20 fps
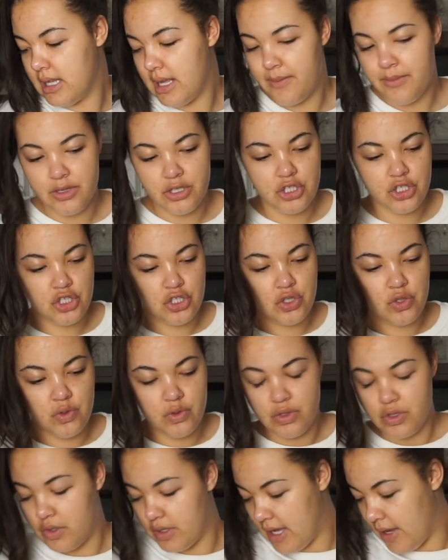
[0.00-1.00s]
lemon
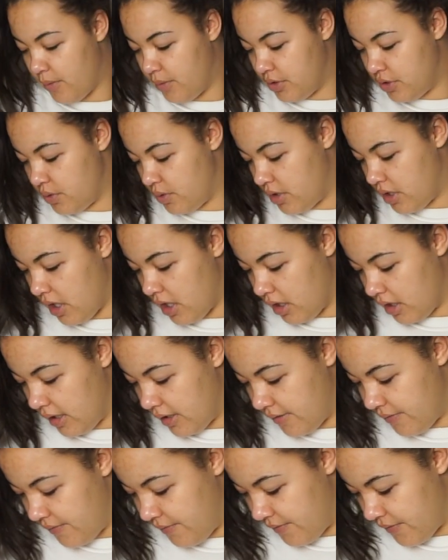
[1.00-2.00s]
juice. Okay, we'll do
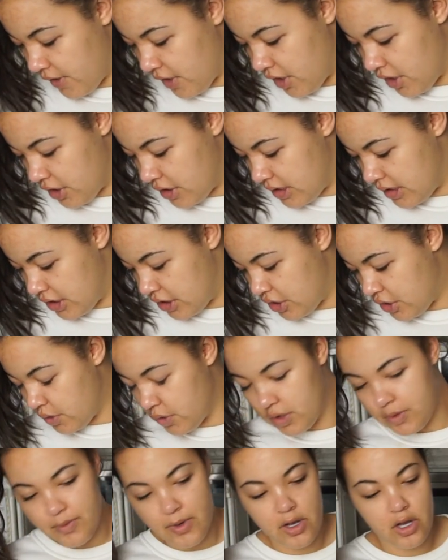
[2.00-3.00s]
garlic first. 2
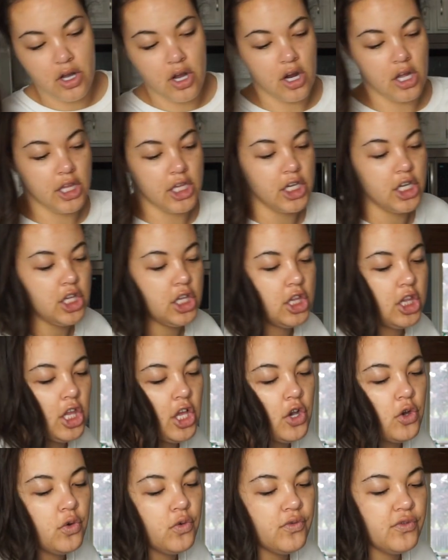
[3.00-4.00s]
small garlic
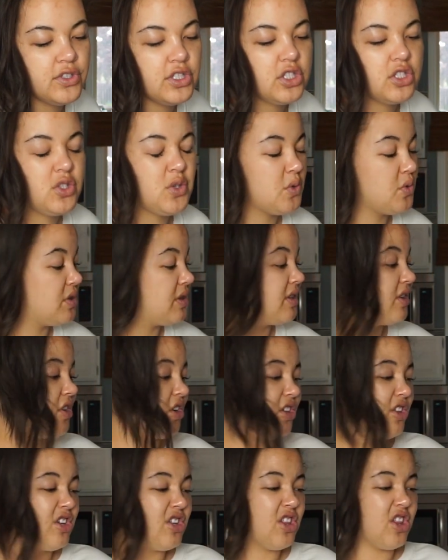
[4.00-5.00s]
cloves. So
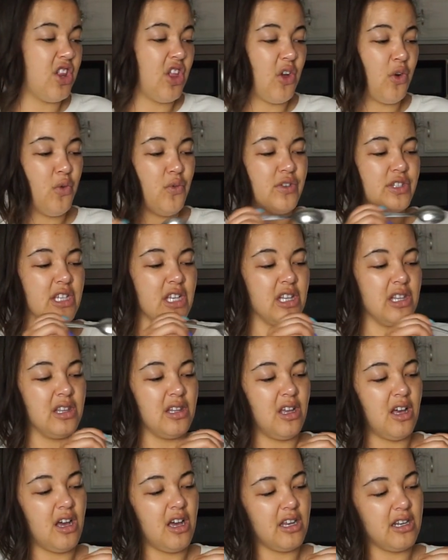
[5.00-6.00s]
garlic clove is a
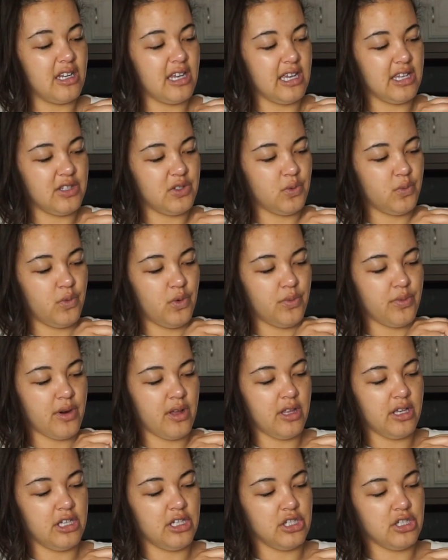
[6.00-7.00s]
lot. Okay, so we'll
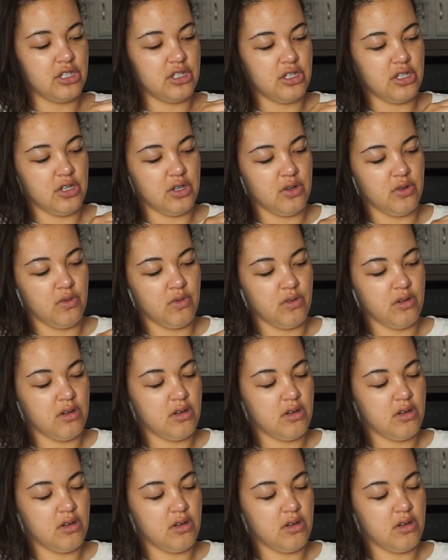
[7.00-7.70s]
probably just do